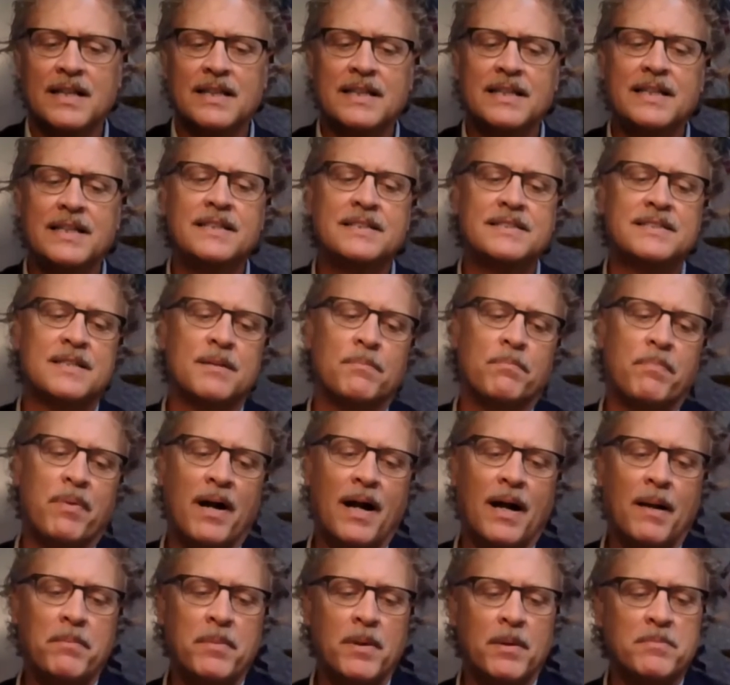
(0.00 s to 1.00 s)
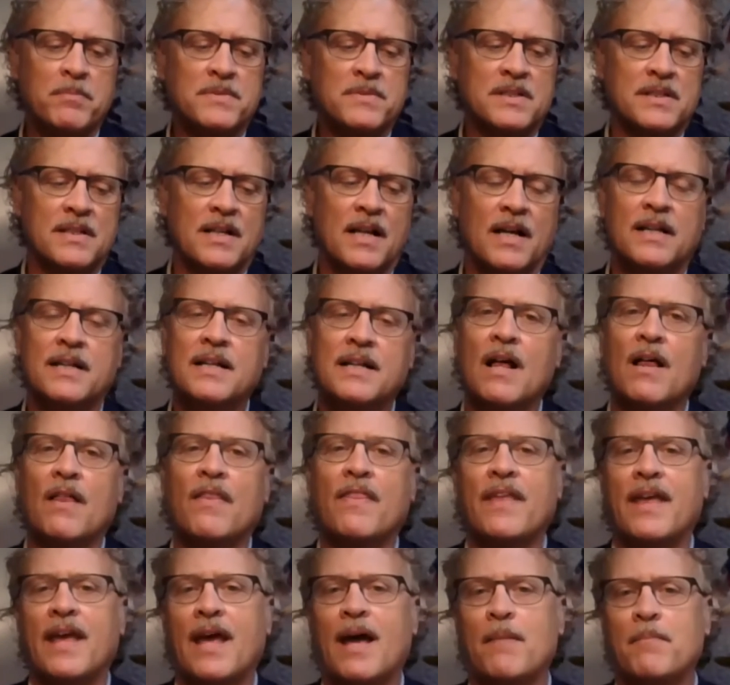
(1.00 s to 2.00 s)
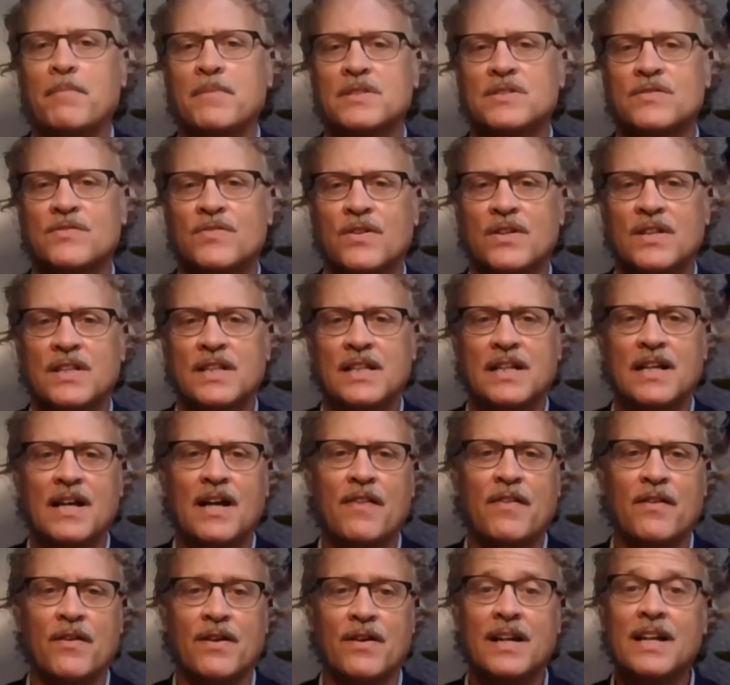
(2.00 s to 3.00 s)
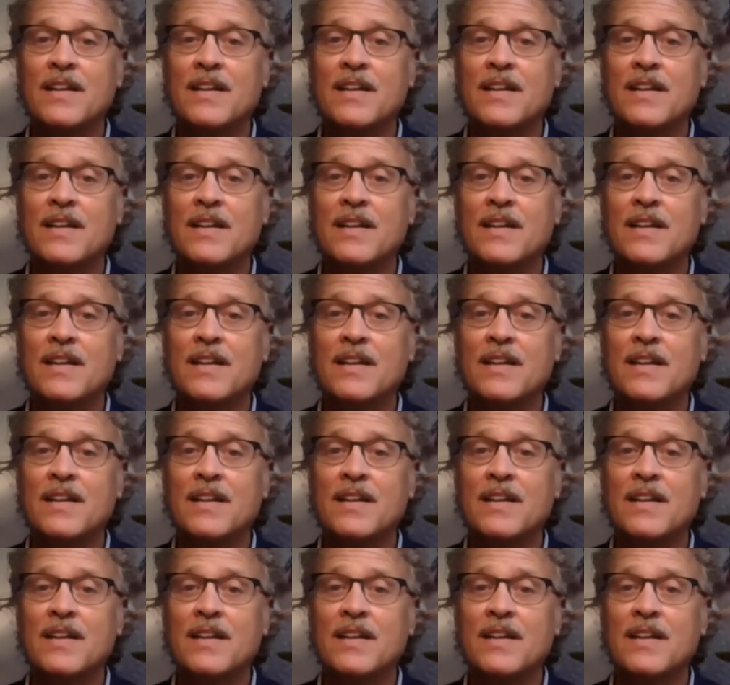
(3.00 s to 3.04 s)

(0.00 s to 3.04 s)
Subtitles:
leads to problems and unhealthy atmosphere in the other.